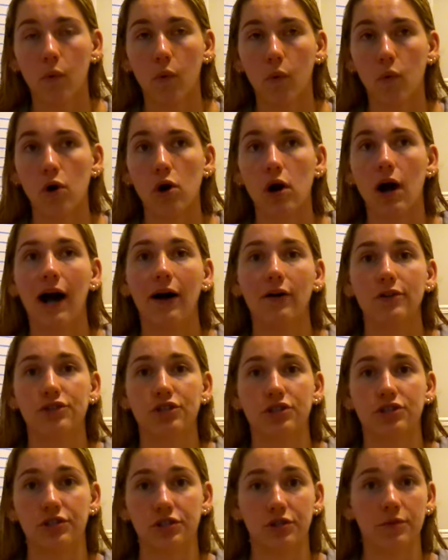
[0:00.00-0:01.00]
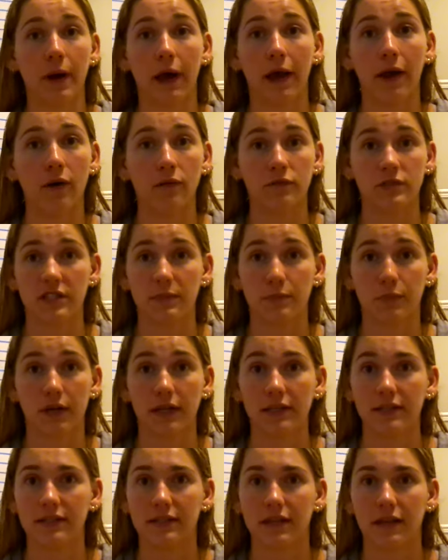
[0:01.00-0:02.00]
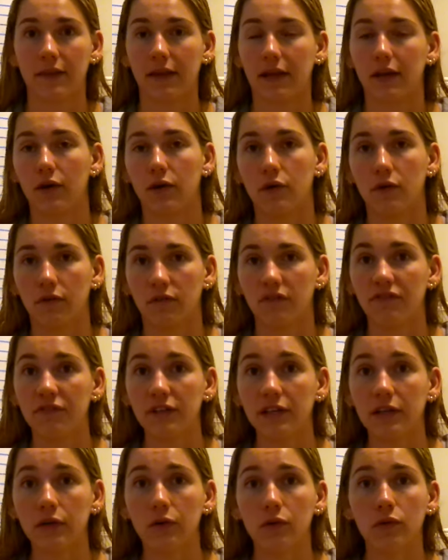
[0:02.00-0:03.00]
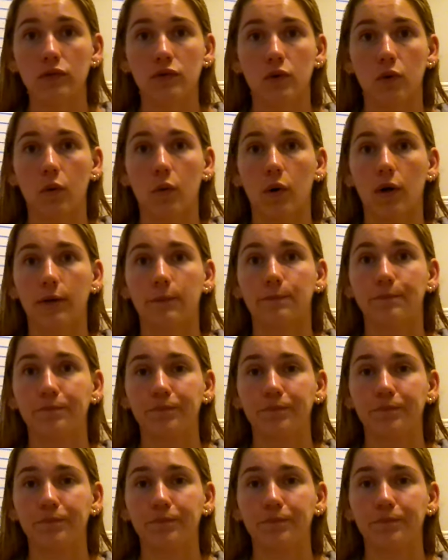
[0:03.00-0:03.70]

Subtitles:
or I'll just do my own sprints and like go to a field or